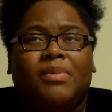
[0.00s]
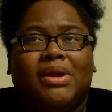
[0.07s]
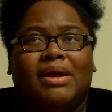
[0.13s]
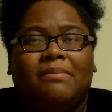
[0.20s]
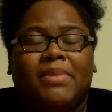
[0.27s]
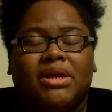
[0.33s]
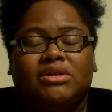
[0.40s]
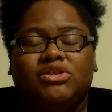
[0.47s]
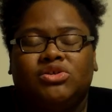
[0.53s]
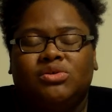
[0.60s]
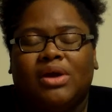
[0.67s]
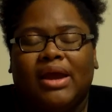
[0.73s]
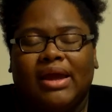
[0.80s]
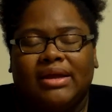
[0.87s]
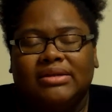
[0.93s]
But I made
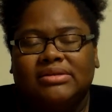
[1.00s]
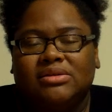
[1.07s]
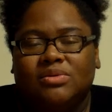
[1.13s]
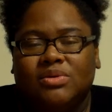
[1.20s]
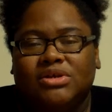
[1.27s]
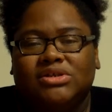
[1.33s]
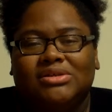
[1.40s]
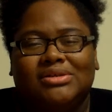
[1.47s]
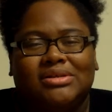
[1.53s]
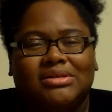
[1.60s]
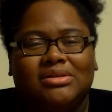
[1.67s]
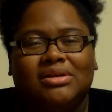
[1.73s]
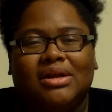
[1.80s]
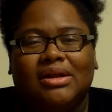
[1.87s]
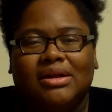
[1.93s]
sure I asked the questions
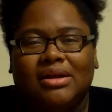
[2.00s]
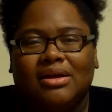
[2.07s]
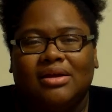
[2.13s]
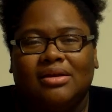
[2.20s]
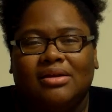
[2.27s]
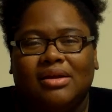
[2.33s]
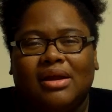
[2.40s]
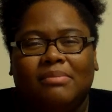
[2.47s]
until I did,